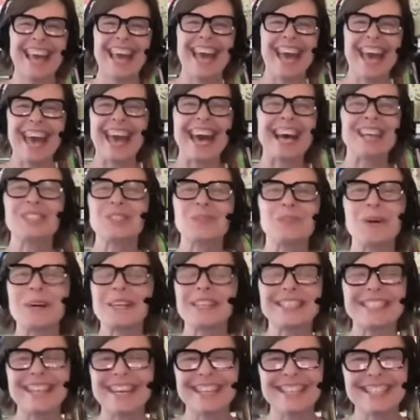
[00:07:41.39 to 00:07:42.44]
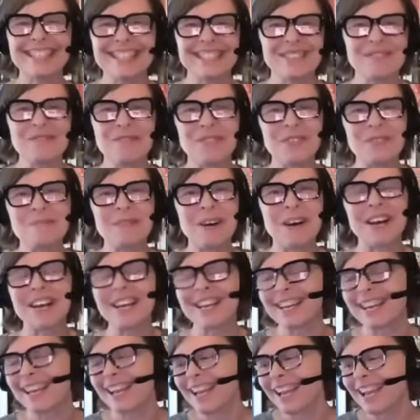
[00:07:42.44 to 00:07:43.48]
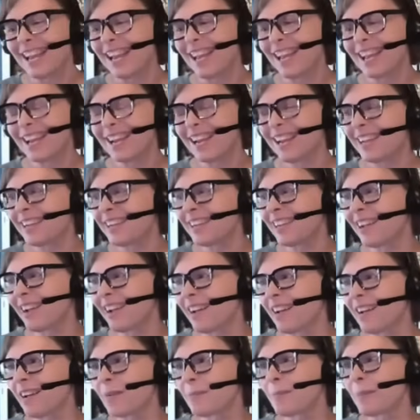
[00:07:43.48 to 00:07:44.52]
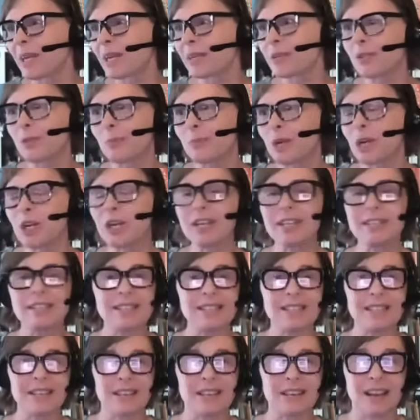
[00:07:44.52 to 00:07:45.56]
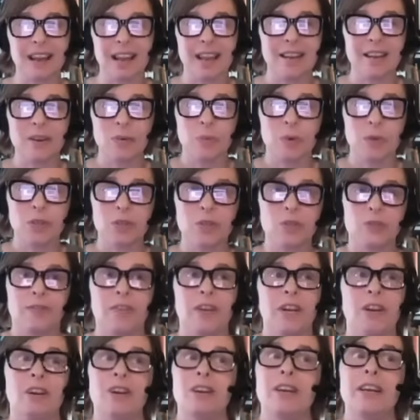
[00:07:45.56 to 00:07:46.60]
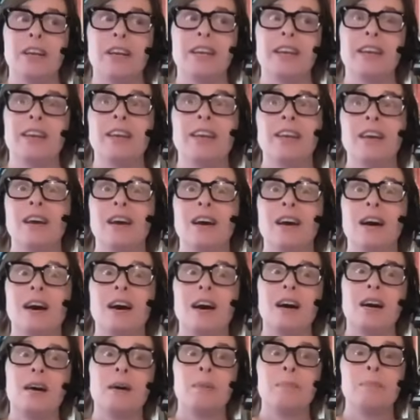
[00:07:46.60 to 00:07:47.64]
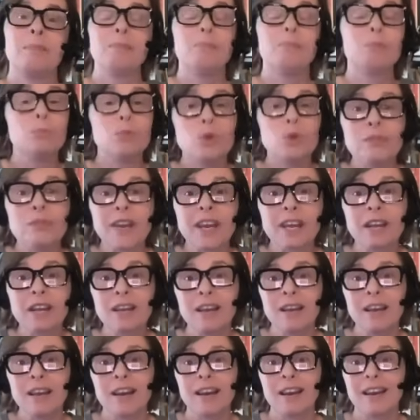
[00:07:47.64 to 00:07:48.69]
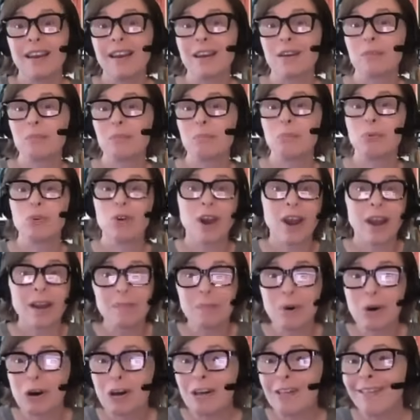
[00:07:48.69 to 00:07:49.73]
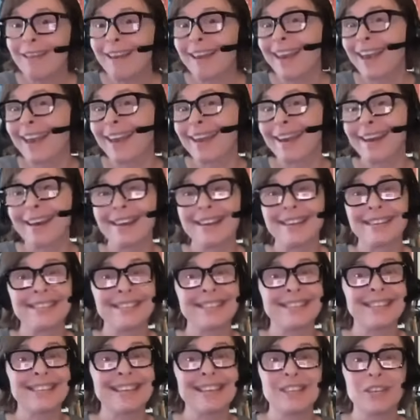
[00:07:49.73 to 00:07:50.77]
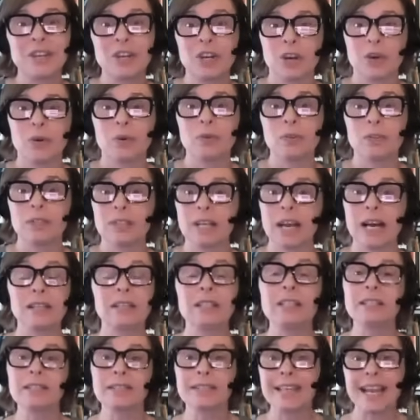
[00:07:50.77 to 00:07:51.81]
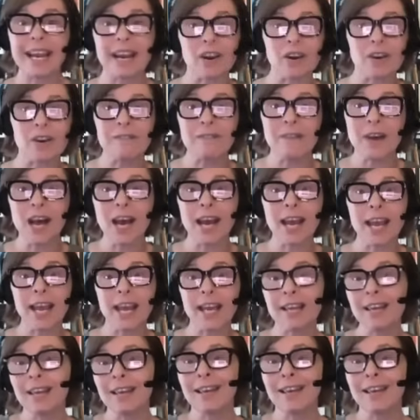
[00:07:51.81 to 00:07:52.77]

as one does in Vermont, and um, experienced it. And it was very um, moving and primal and you know a little terrifying